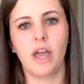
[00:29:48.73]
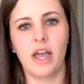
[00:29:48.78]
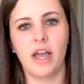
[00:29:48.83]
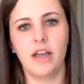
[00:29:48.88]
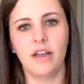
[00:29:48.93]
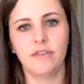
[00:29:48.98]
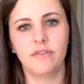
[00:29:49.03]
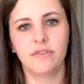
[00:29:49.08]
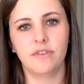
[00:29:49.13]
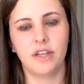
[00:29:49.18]

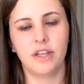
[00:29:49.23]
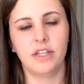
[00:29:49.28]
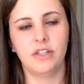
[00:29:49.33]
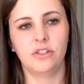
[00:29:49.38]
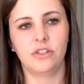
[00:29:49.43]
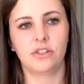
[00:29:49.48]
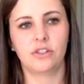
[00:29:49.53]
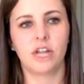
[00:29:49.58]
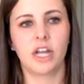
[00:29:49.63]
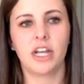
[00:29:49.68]
have and
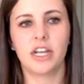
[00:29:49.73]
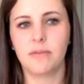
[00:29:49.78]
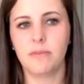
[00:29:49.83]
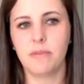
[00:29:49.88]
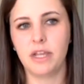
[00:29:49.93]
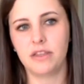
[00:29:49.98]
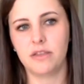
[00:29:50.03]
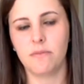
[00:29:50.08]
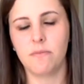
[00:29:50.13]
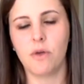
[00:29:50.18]
just trying to
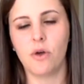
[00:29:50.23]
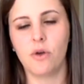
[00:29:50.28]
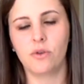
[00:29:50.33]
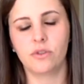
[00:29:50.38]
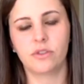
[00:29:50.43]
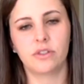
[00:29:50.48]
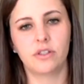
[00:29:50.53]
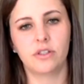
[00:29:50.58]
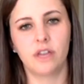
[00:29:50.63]
make the most